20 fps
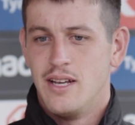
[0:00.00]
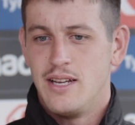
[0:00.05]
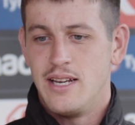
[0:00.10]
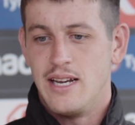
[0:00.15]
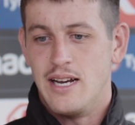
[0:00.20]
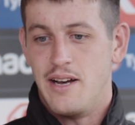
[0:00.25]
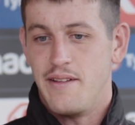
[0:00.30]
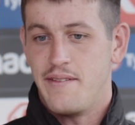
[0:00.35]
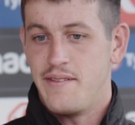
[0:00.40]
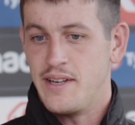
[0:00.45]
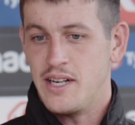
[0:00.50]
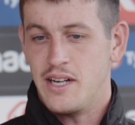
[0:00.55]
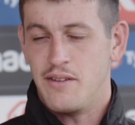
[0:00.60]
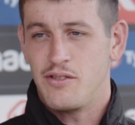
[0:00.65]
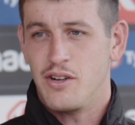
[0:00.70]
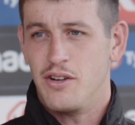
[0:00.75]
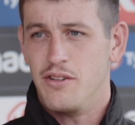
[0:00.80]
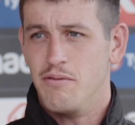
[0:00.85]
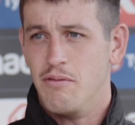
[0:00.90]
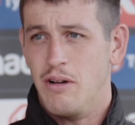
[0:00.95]
yeah, I think
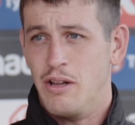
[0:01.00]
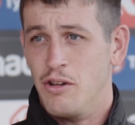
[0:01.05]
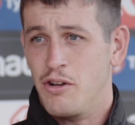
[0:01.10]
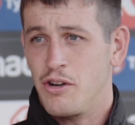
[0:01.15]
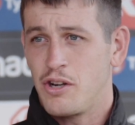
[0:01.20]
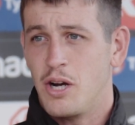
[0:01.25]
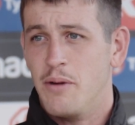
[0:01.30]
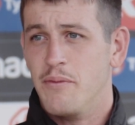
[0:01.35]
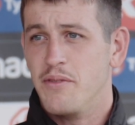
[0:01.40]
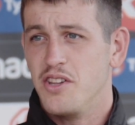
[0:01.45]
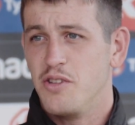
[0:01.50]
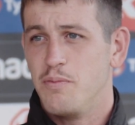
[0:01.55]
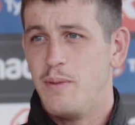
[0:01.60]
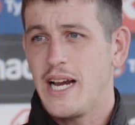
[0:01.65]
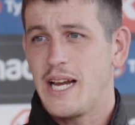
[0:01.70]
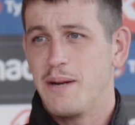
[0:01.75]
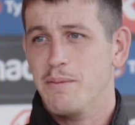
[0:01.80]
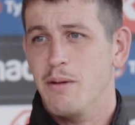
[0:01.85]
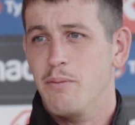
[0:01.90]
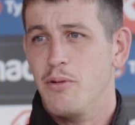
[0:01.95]
I've got a lot of confidence
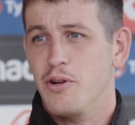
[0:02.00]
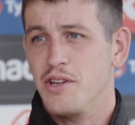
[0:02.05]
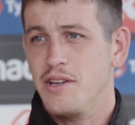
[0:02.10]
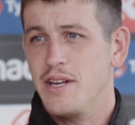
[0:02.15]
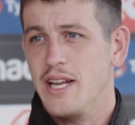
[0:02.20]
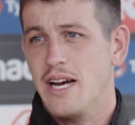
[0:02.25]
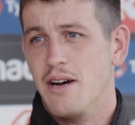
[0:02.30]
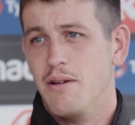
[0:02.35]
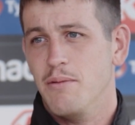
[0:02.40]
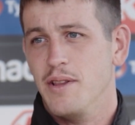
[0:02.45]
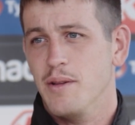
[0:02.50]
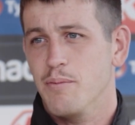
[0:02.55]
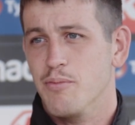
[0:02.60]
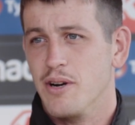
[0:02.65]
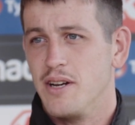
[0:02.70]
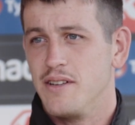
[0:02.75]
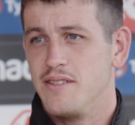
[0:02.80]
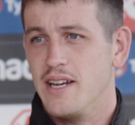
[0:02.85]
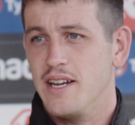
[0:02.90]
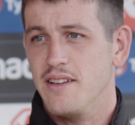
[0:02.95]
back in my body now with the
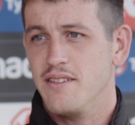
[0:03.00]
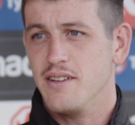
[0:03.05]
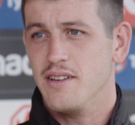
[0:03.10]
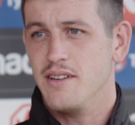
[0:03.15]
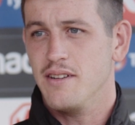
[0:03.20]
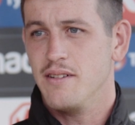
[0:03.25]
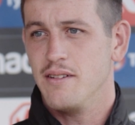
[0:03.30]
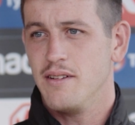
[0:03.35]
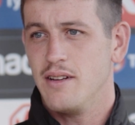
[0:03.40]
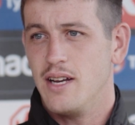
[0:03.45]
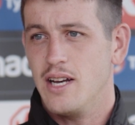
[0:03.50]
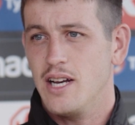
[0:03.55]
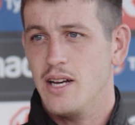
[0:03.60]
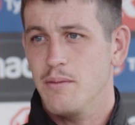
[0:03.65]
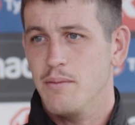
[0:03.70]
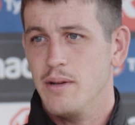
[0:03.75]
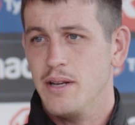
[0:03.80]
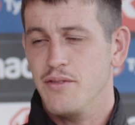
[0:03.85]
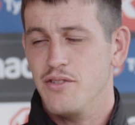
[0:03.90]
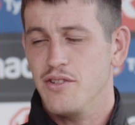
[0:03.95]
pre-season
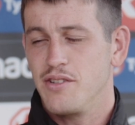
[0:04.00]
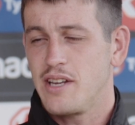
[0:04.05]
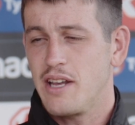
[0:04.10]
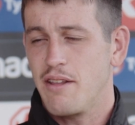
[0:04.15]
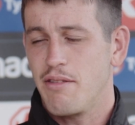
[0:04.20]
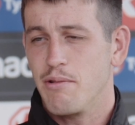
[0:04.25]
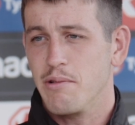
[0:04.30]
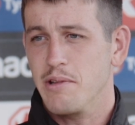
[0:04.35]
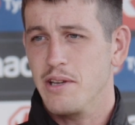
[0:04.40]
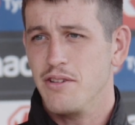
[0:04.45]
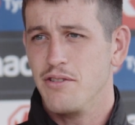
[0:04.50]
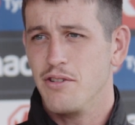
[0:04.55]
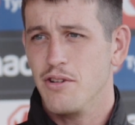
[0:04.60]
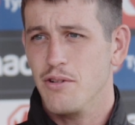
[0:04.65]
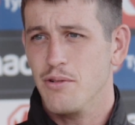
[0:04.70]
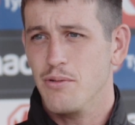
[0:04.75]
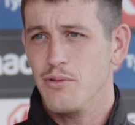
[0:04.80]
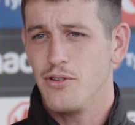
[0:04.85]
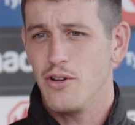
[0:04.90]
and even just getting through the internal.